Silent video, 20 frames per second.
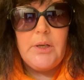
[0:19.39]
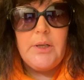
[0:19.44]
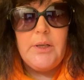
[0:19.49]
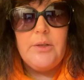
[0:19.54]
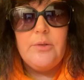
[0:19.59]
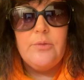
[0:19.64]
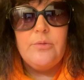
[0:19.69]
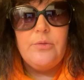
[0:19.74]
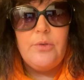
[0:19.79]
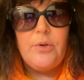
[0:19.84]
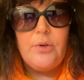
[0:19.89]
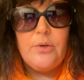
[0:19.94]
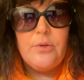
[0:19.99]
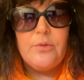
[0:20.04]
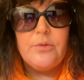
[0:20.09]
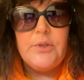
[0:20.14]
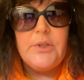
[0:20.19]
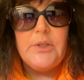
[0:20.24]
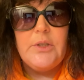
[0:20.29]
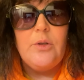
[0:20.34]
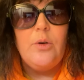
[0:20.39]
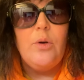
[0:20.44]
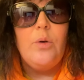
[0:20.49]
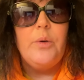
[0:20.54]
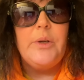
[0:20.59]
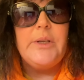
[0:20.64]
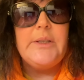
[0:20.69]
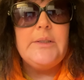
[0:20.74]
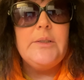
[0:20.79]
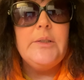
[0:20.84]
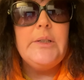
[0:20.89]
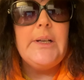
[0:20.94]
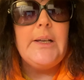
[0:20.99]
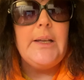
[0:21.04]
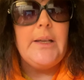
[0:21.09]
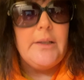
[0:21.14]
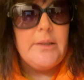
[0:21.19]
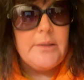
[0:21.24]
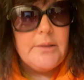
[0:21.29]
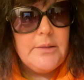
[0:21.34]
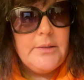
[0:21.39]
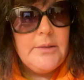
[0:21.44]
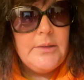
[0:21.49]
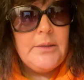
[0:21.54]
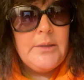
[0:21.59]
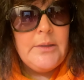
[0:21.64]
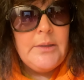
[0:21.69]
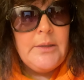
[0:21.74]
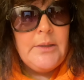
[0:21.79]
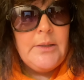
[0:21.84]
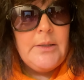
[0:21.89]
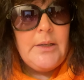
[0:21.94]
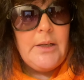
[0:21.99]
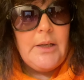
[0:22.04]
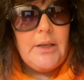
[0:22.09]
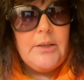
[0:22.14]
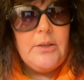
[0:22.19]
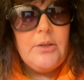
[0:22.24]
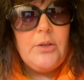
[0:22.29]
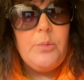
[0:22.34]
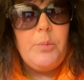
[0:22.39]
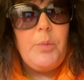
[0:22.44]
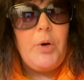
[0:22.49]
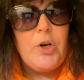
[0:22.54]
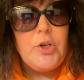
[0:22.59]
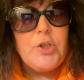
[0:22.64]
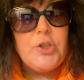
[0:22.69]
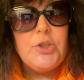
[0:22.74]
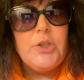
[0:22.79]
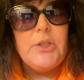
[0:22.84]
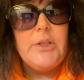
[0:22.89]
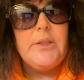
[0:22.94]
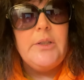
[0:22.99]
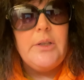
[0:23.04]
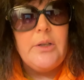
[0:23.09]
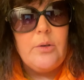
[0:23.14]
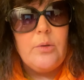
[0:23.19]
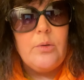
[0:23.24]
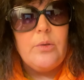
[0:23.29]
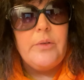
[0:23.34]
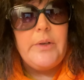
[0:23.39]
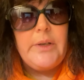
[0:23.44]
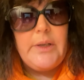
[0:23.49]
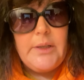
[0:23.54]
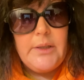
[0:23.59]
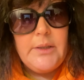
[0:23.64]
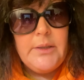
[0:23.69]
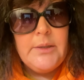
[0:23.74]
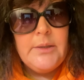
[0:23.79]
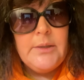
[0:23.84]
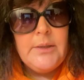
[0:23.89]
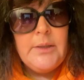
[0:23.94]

involved in going to hell, and they're partially there already,